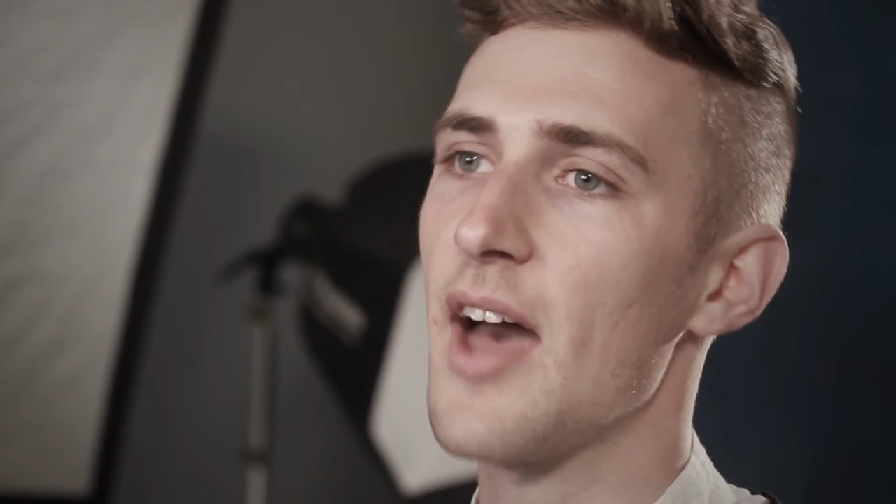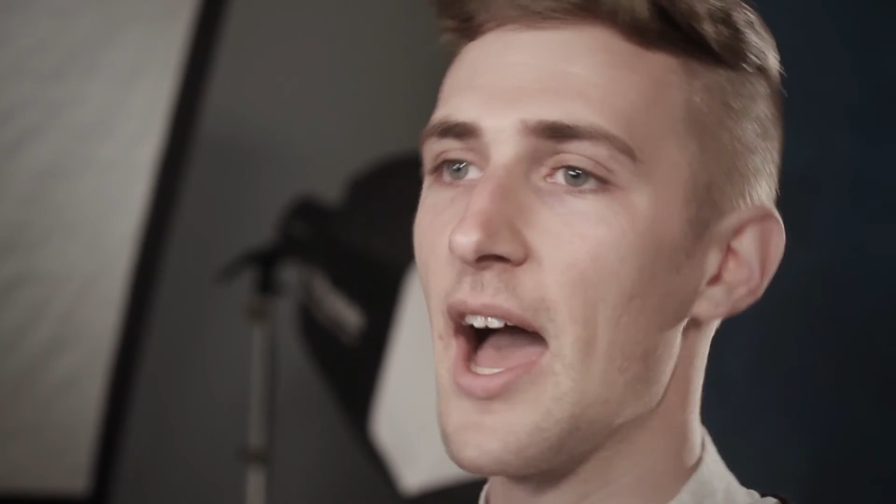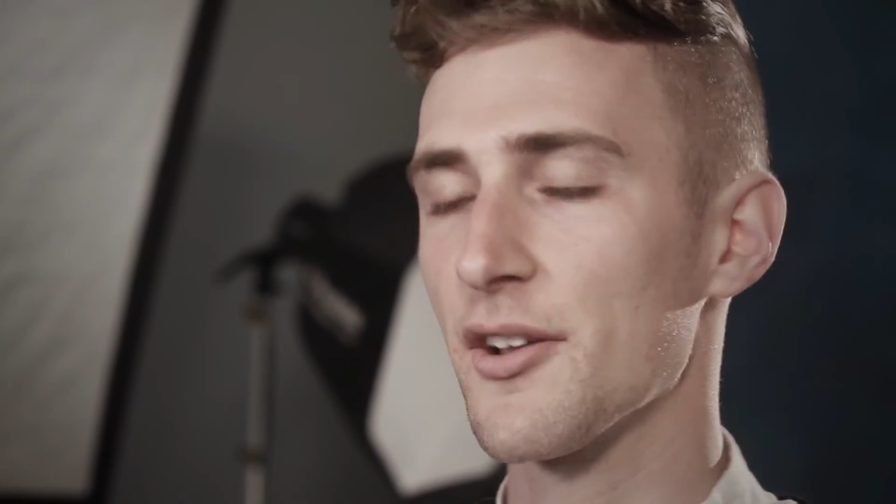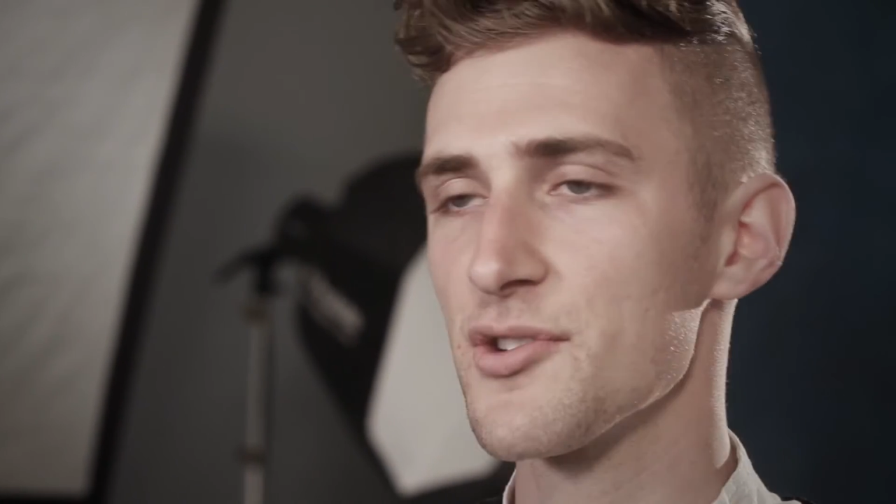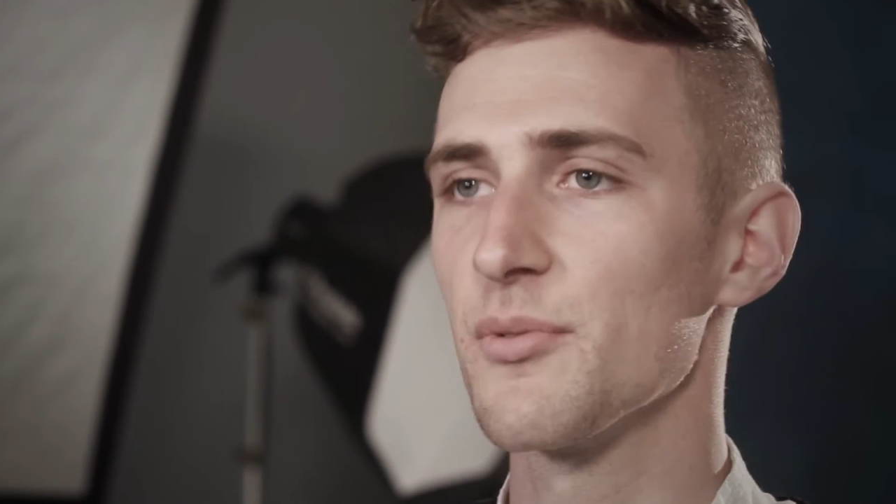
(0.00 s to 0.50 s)

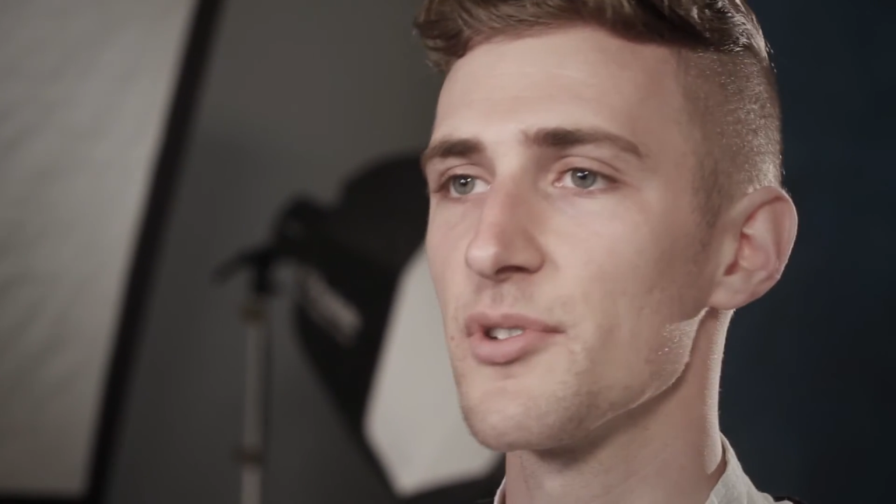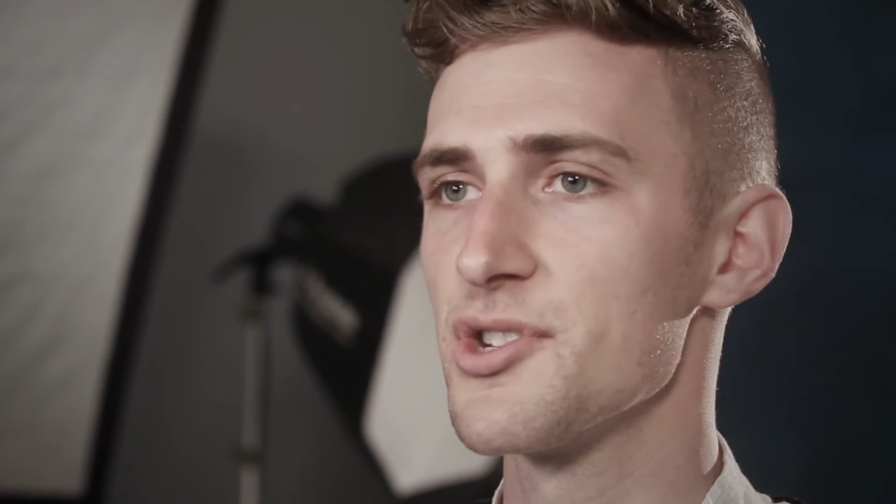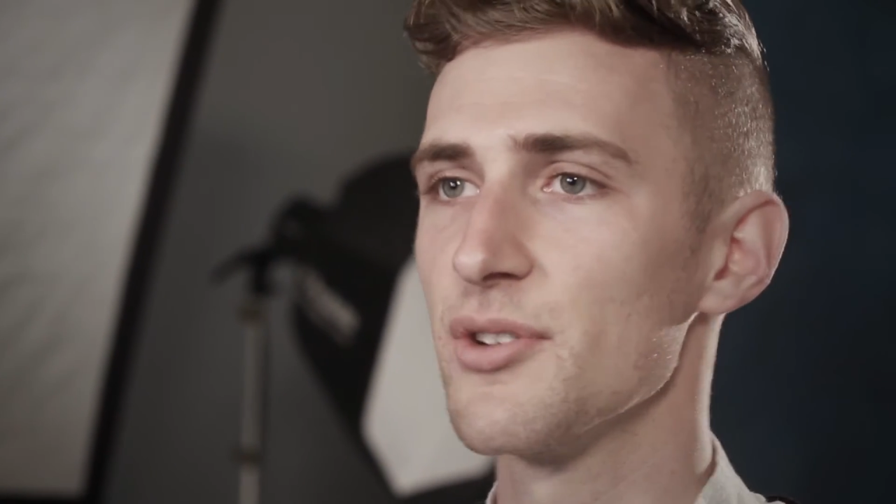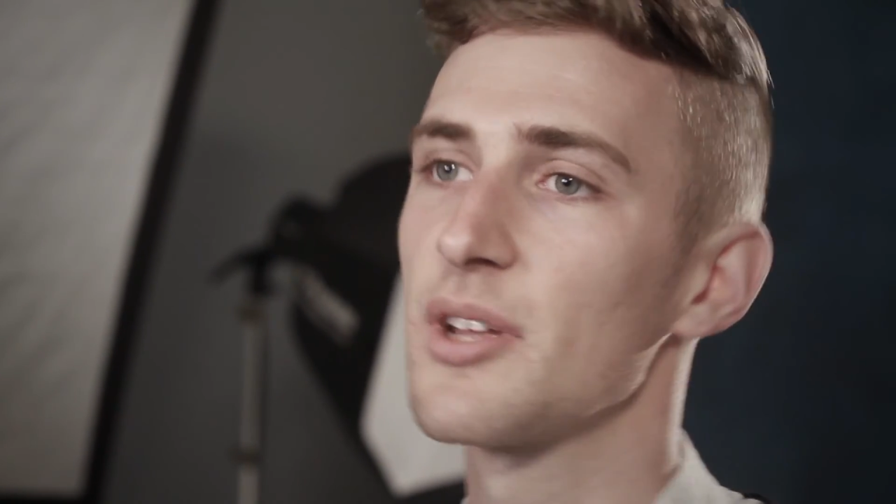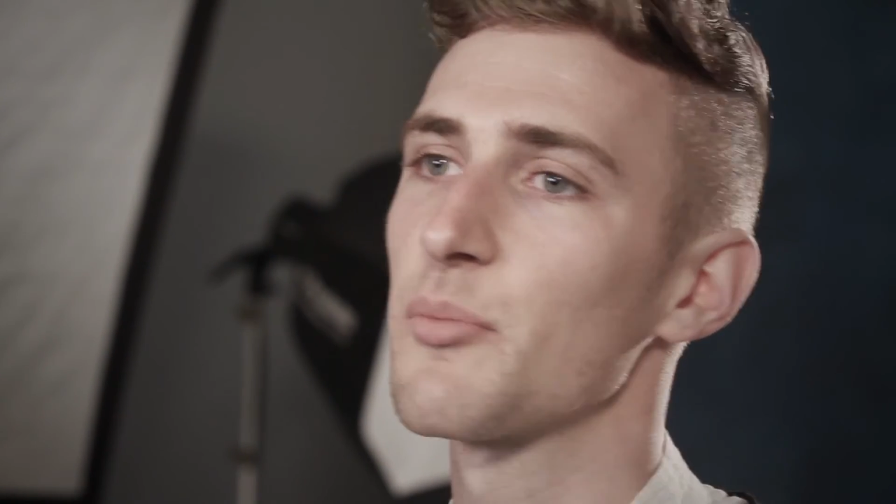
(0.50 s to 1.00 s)
actual
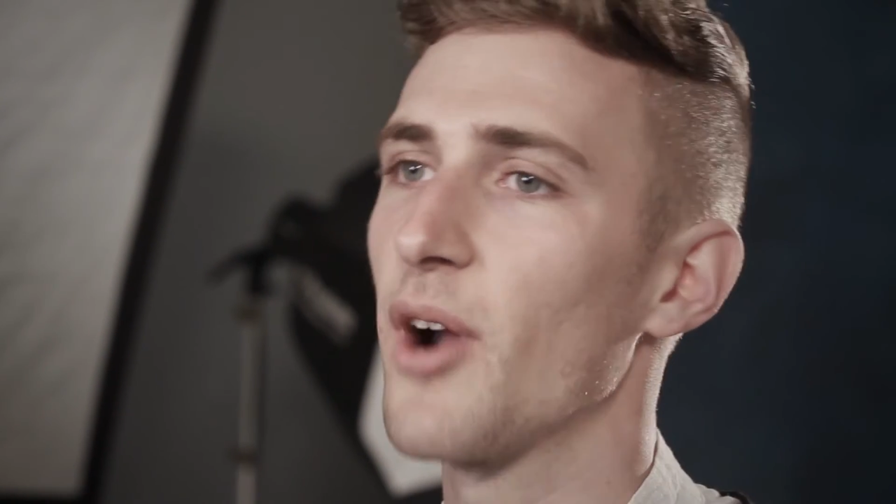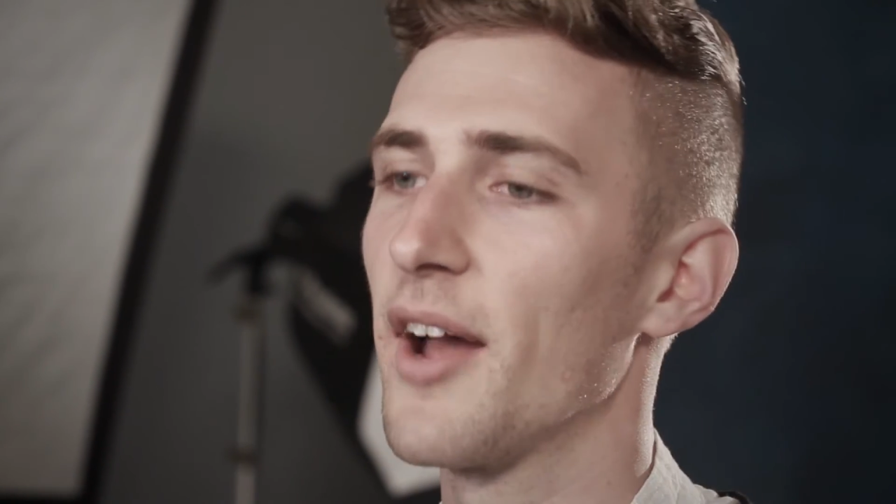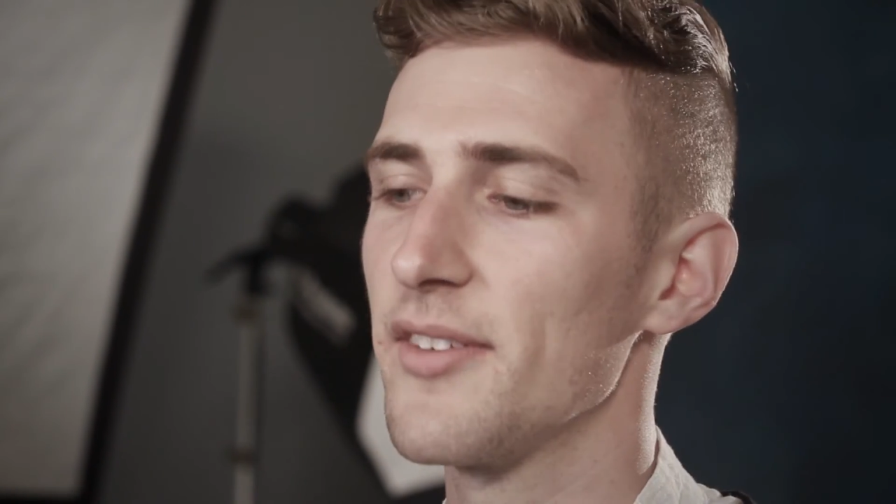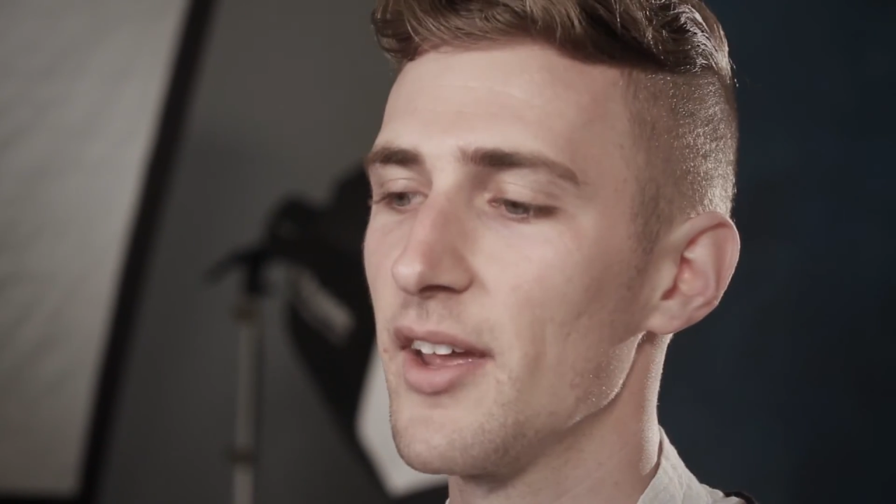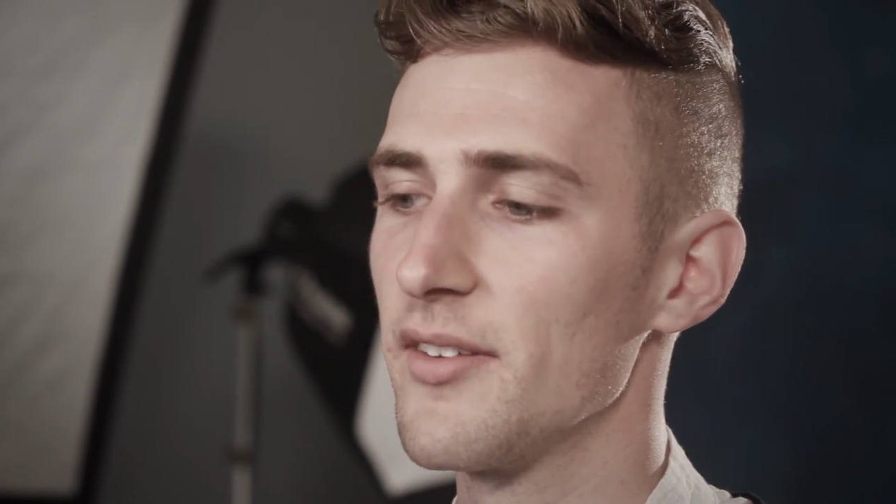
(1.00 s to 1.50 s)
shooting
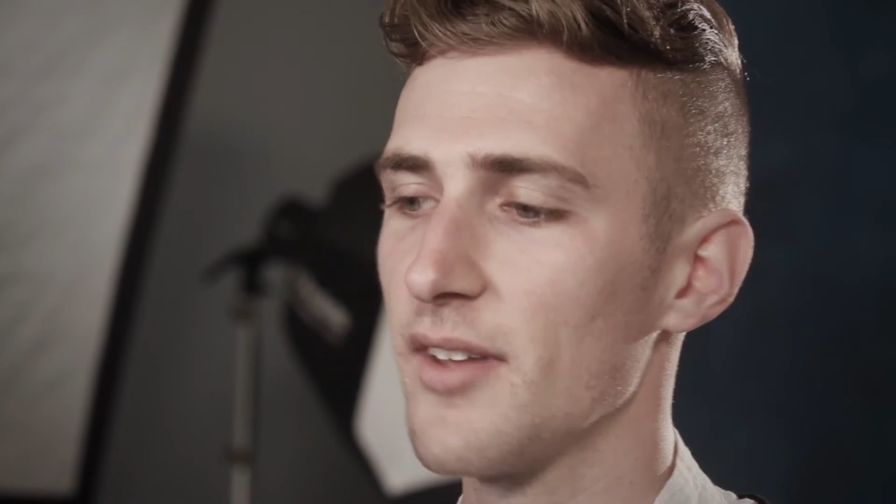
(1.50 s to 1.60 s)
process,